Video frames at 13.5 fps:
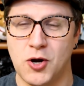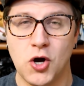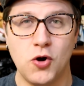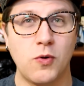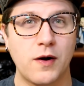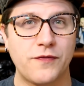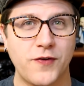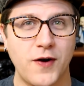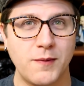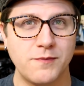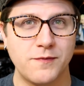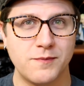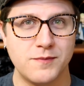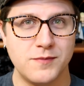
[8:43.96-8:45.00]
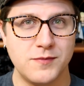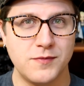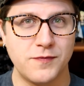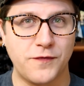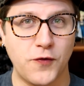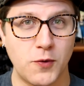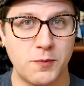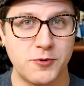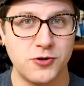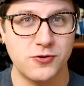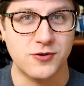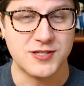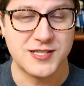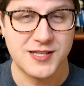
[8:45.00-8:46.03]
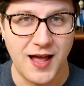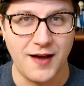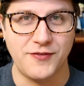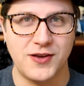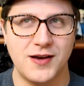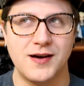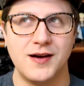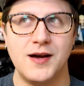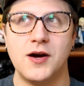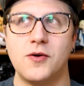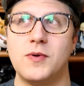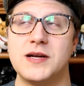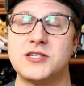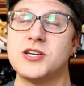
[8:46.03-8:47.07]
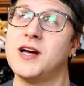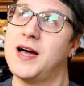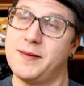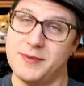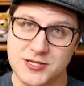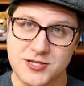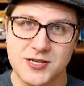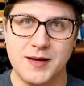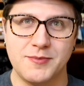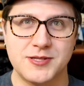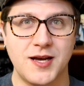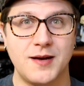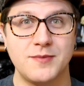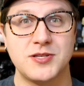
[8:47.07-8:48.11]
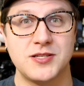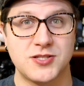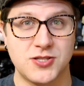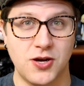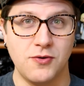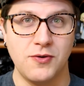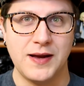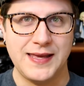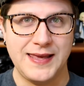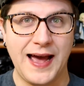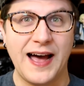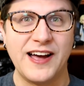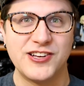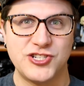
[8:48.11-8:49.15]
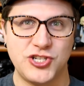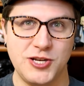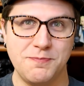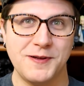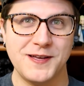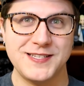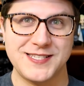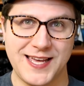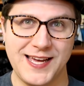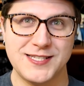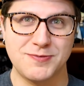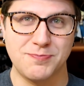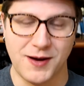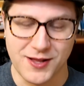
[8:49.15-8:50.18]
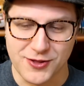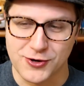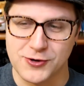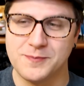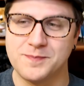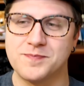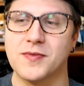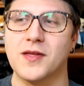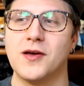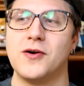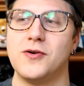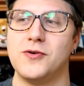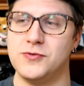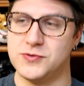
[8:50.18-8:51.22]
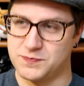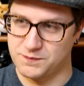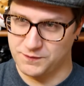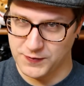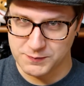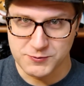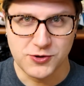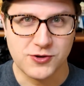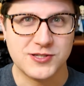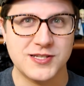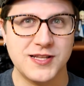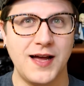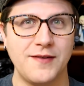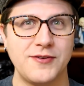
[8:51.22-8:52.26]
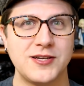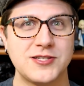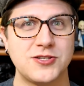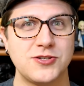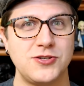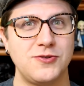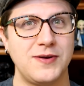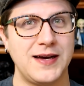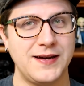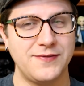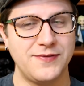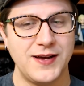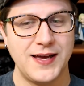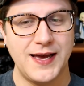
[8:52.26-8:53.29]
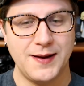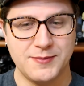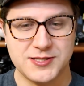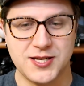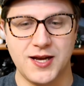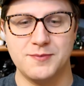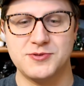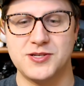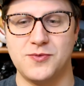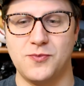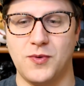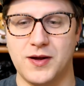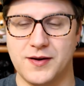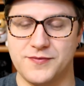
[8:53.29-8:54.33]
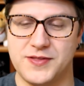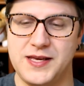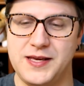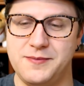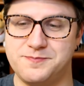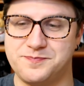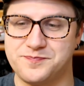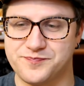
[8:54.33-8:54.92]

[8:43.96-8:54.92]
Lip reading: who are from former Yugoslavia, which, I mentioned Emma Thompson, so, yeah, she plays Kate's mother, who's from Yugoslavia, so you have Emma Thompson, one of the